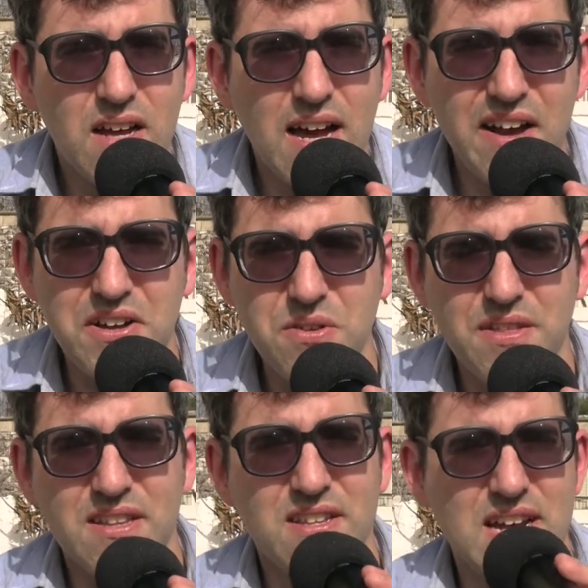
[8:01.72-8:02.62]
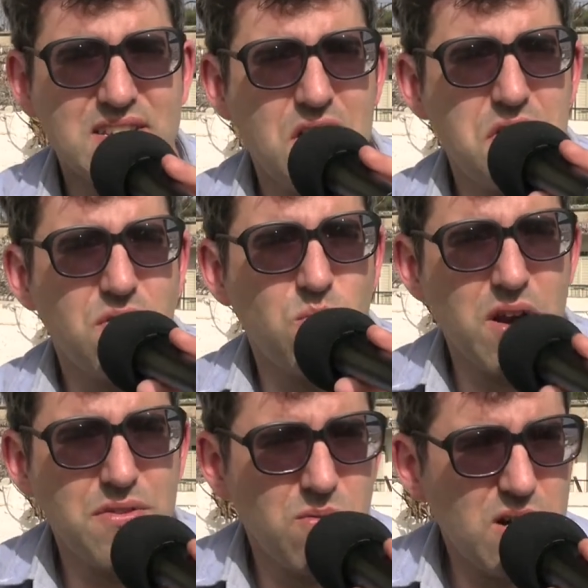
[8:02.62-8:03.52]
And I do think that that's kind of a
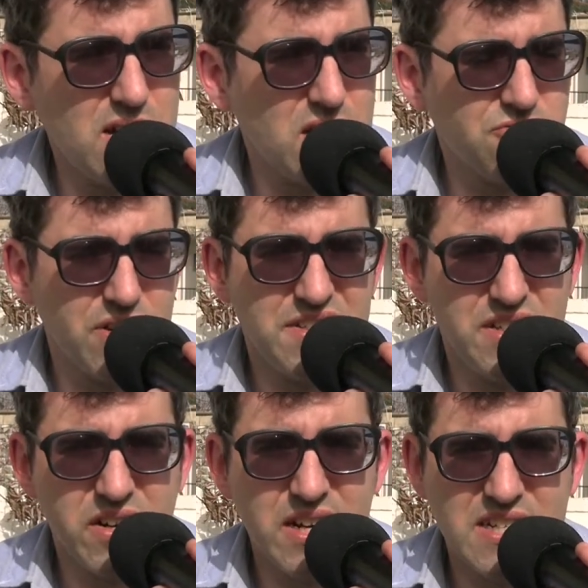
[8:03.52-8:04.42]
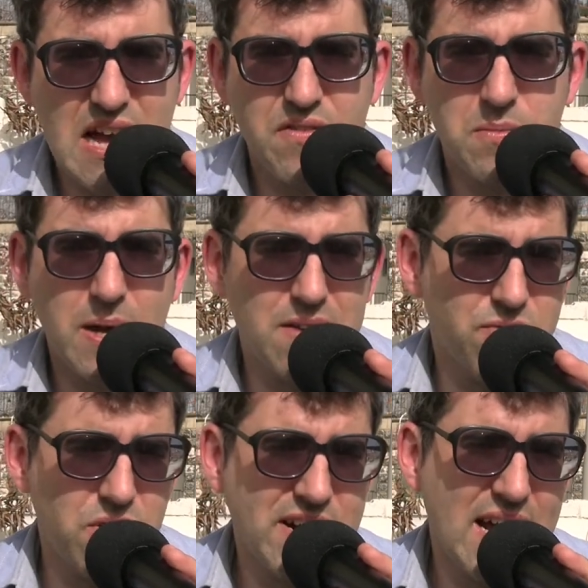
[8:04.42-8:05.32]
worthwhile criterion to have in mind
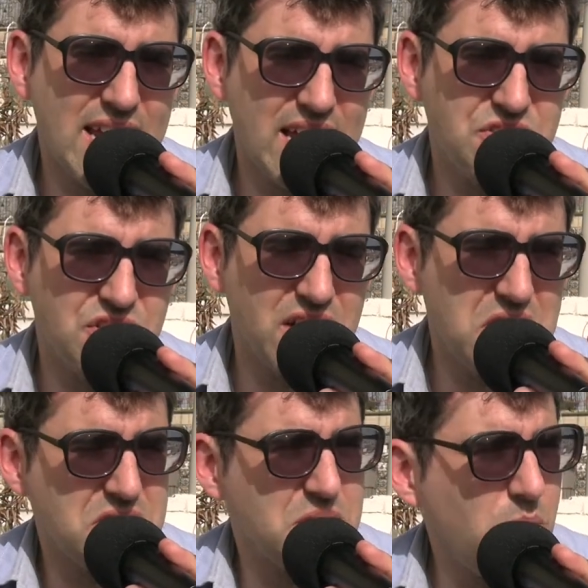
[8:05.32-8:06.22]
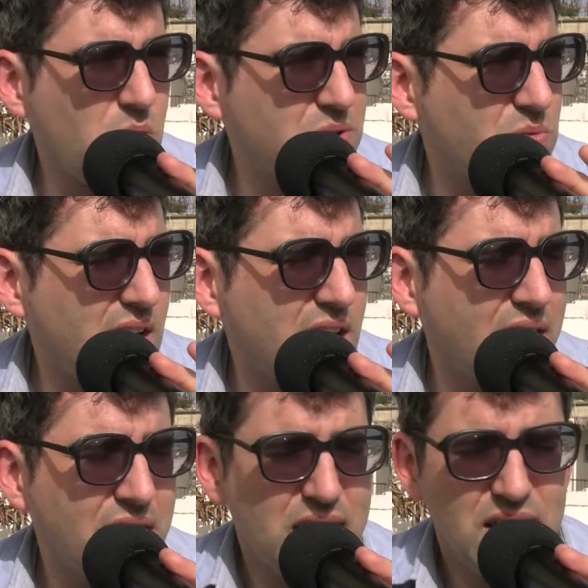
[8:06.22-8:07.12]
for your Aliyah journey. There's a point
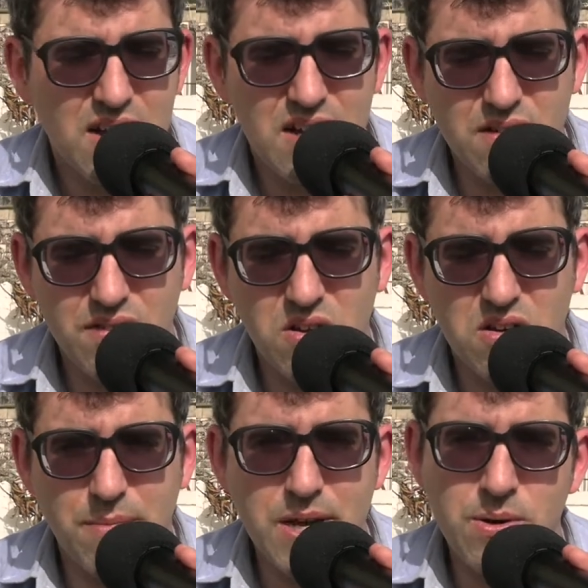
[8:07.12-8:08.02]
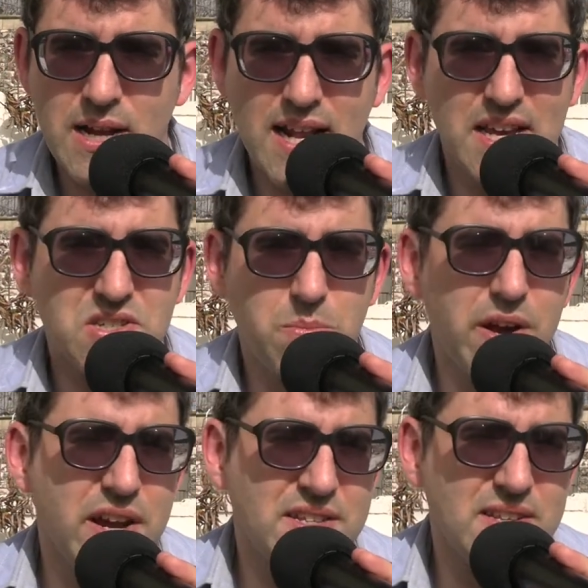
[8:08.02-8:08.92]
where, if I look at my own Aliyah
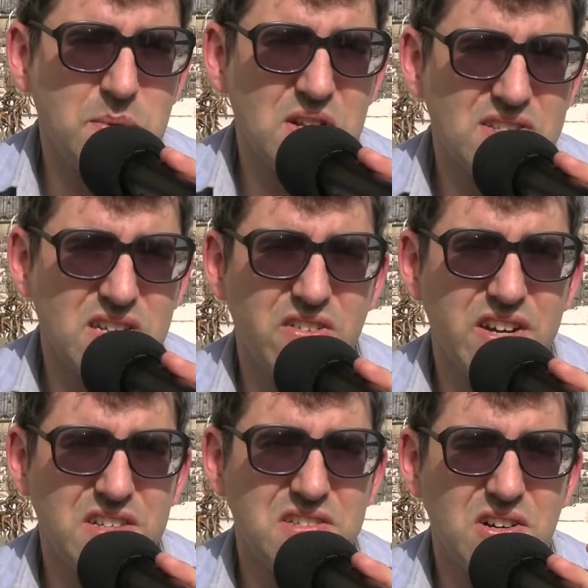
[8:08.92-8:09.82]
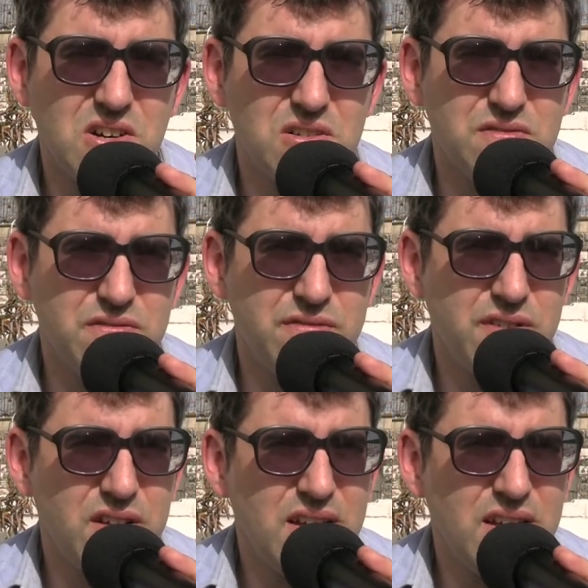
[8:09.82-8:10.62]
experience, it's been a series of